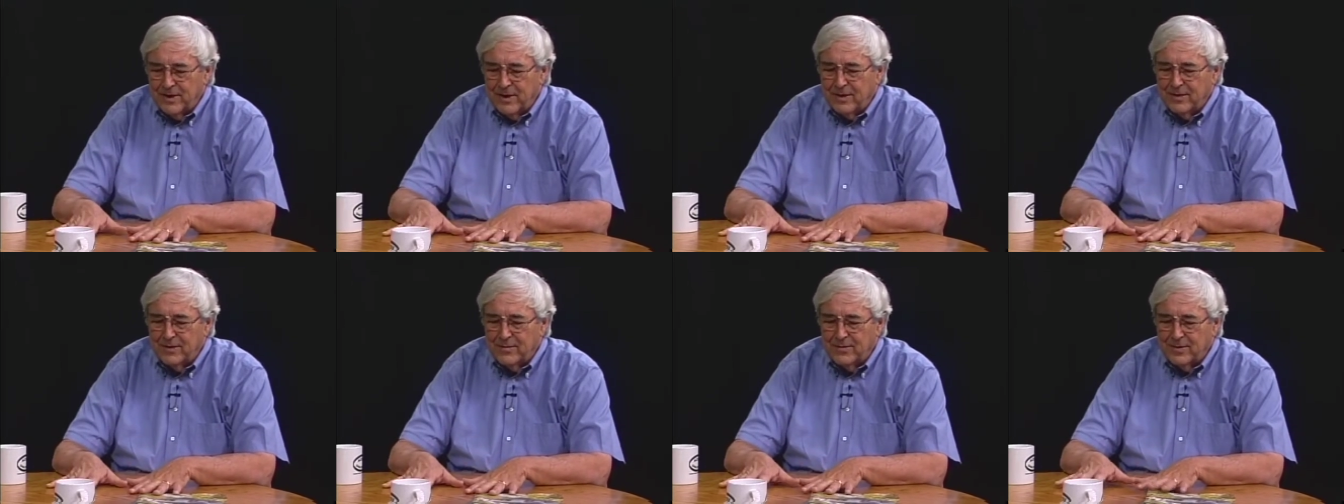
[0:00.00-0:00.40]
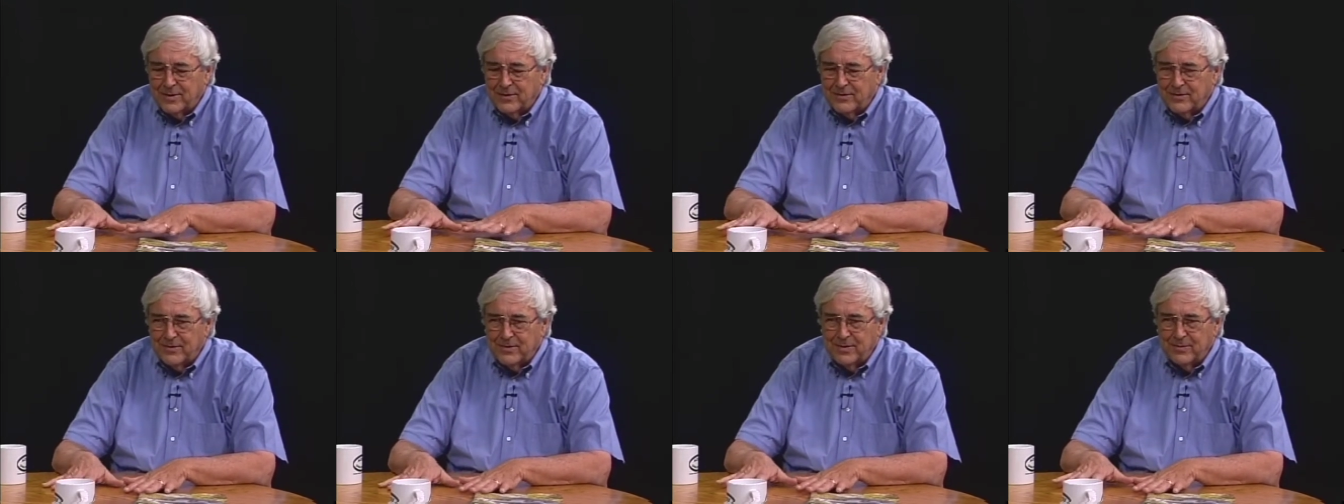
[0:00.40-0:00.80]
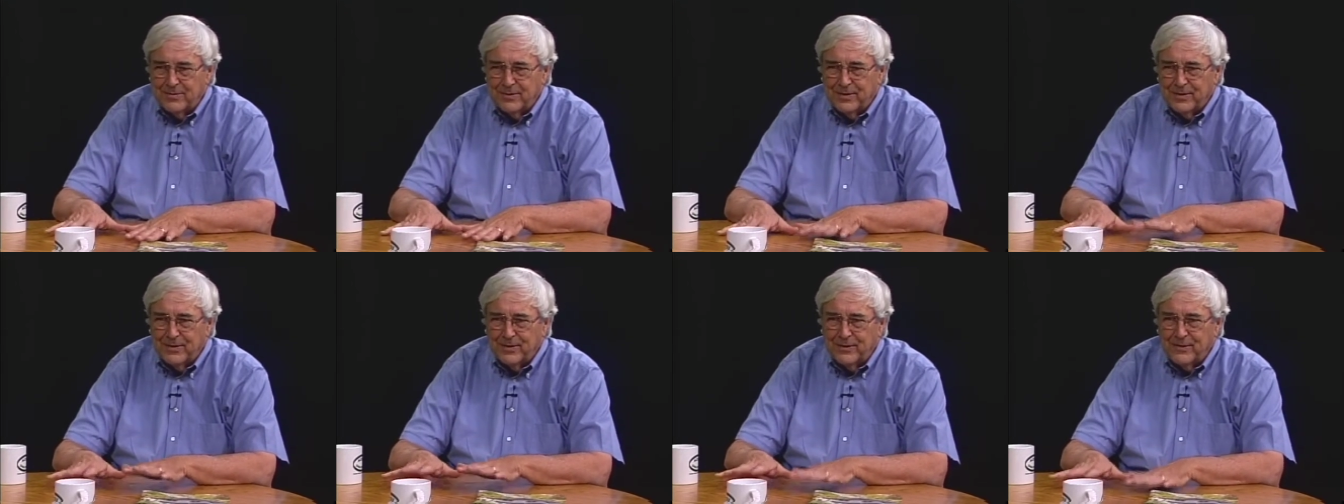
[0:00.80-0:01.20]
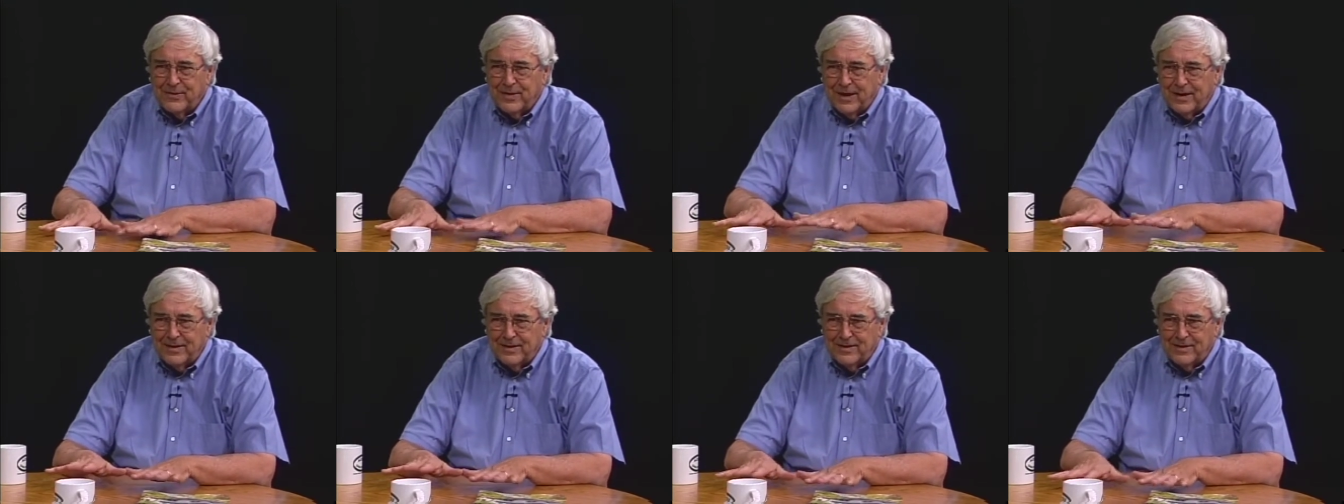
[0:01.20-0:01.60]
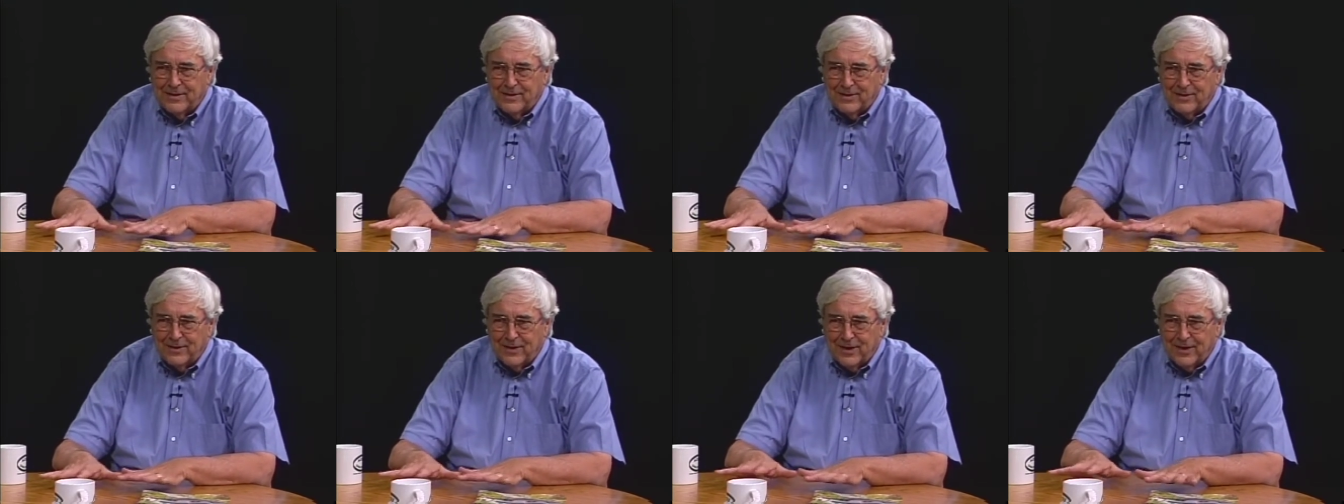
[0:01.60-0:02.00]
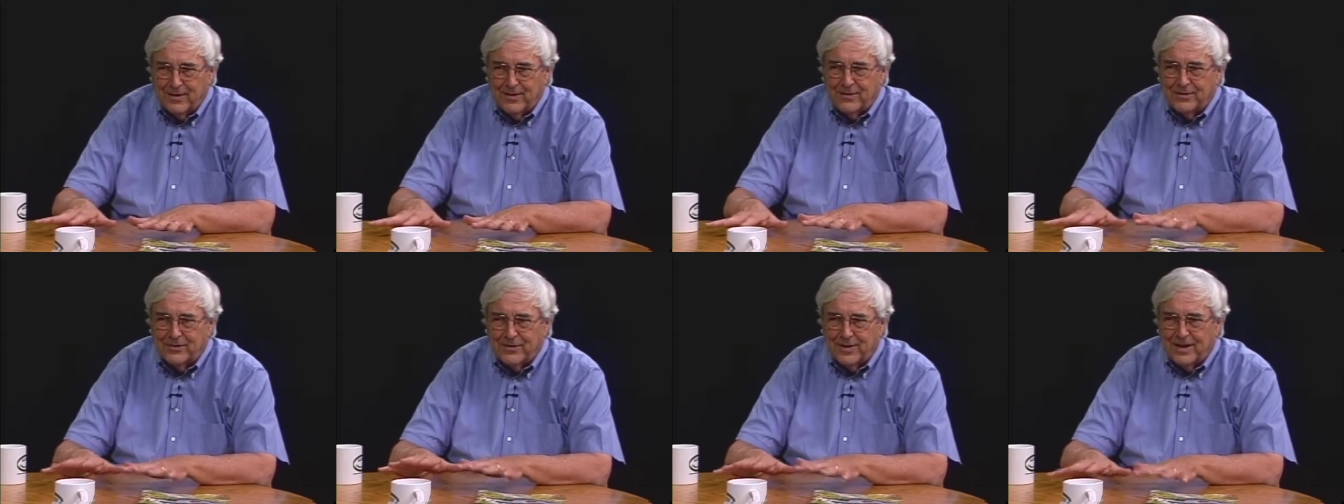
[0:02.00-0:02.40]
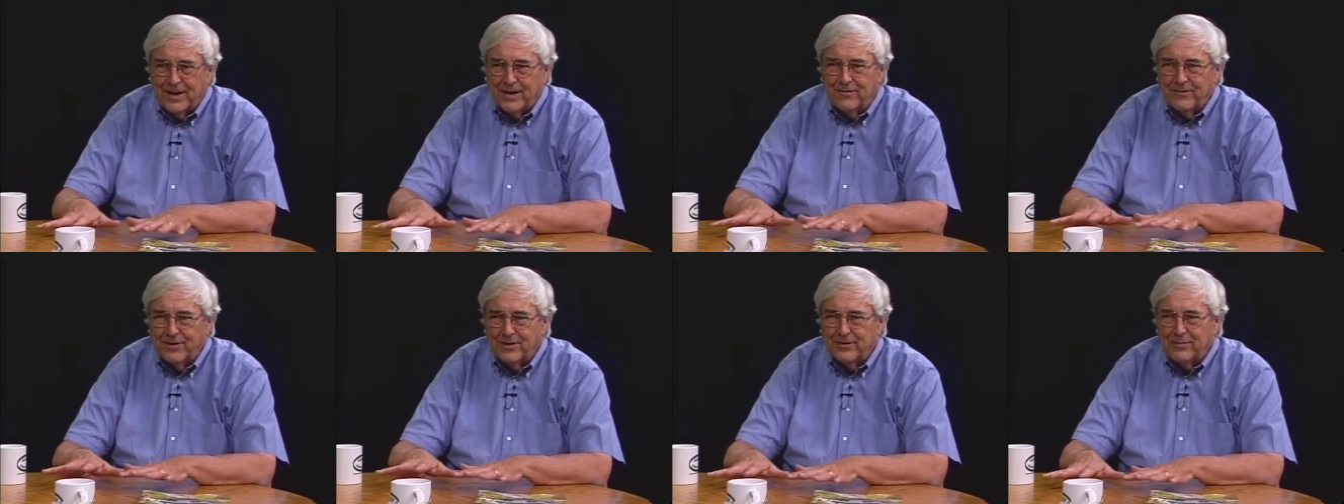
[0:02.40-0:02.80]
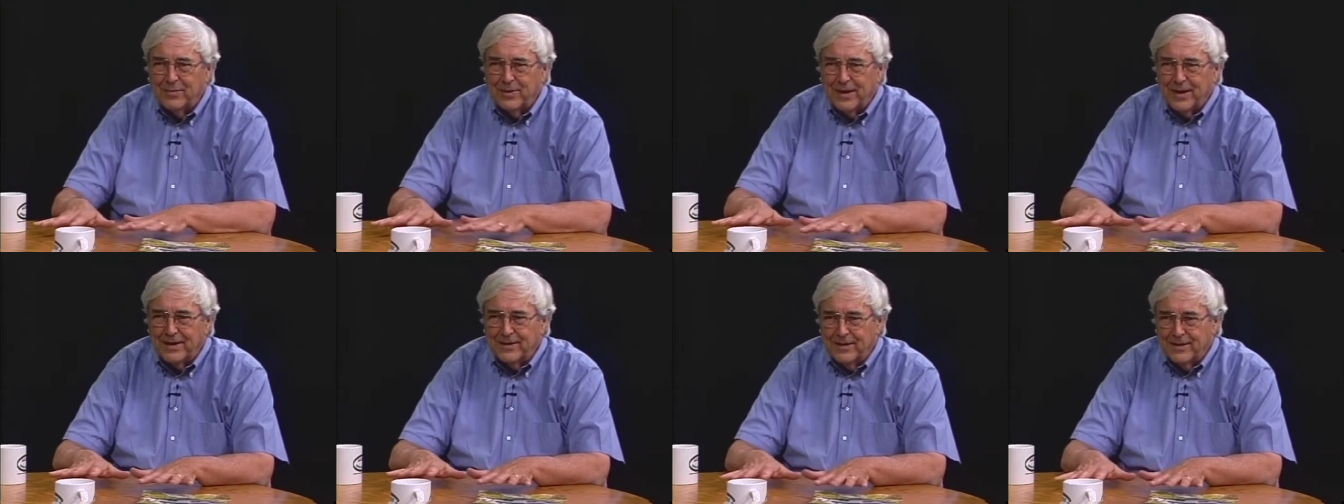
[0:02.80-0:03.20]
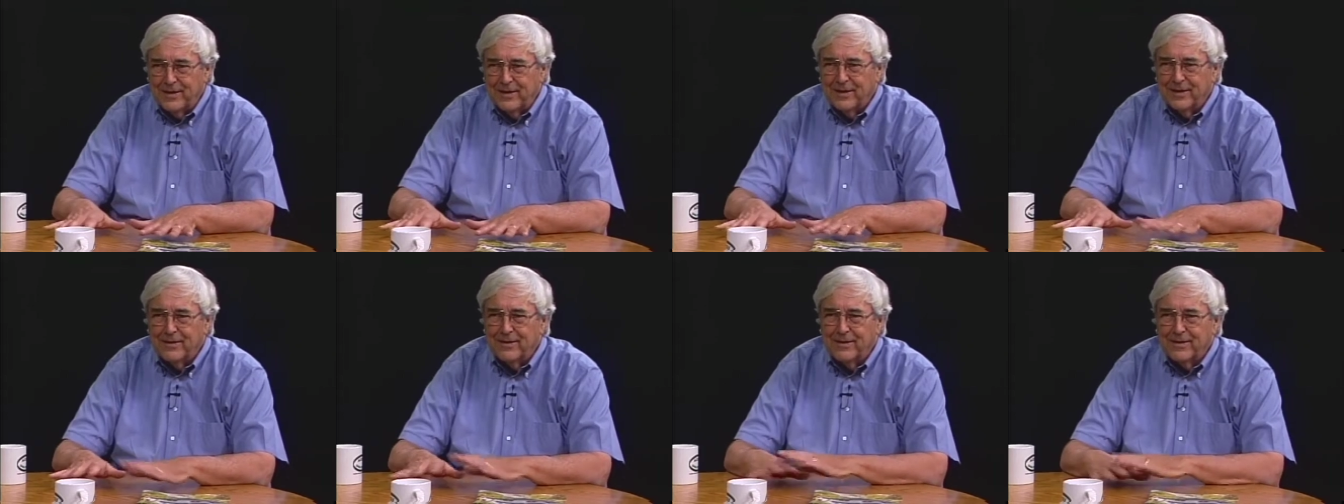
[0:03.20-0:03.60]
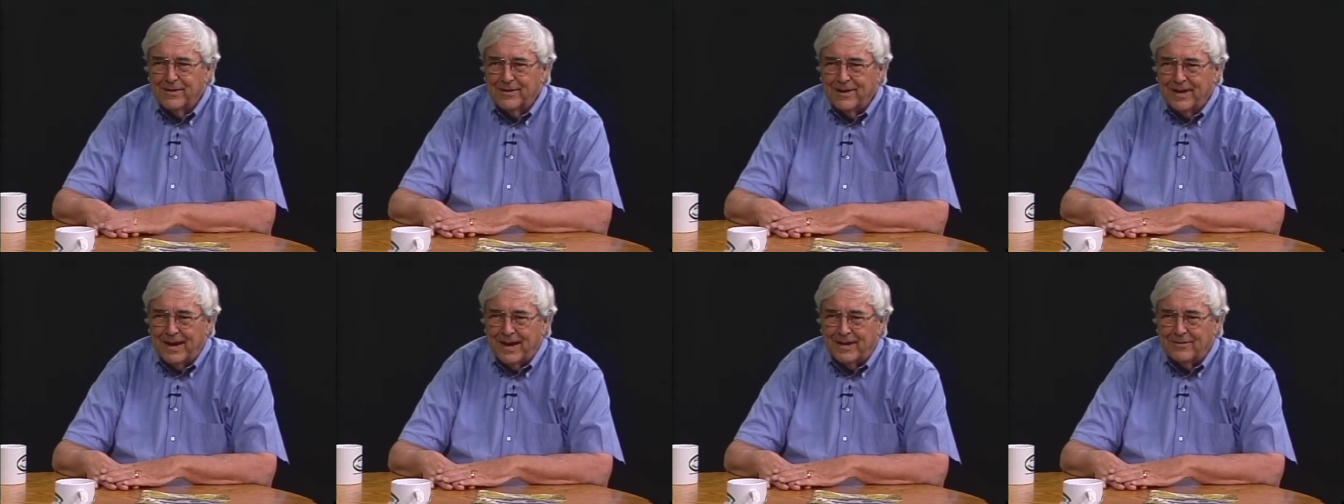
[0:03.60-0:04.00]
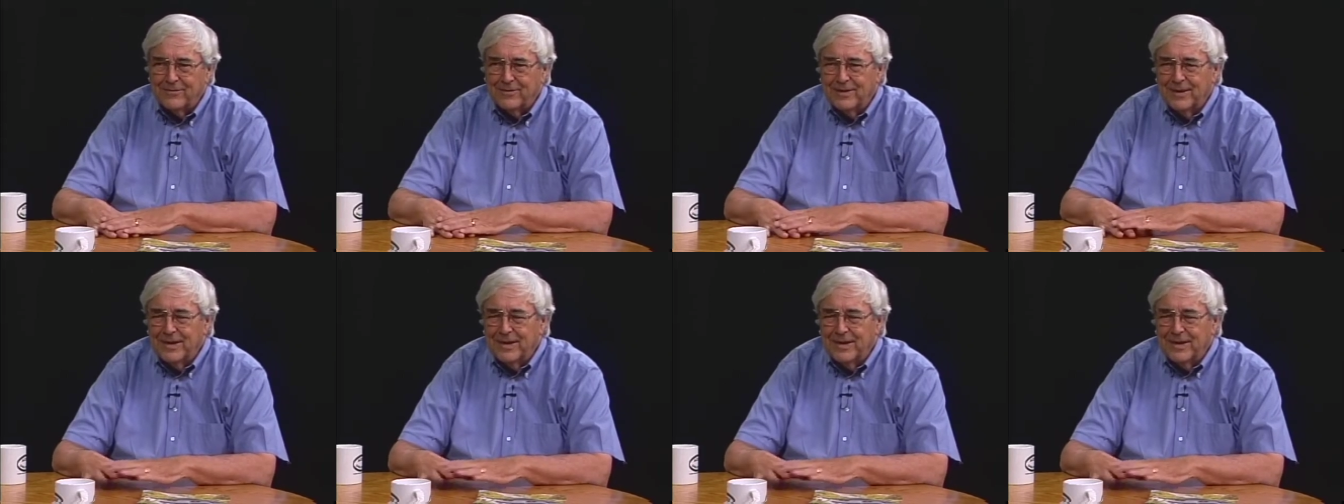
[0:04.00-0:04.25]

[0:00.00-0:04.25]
Ellen Biddle Shipman decided that the garden should have this plant here and that.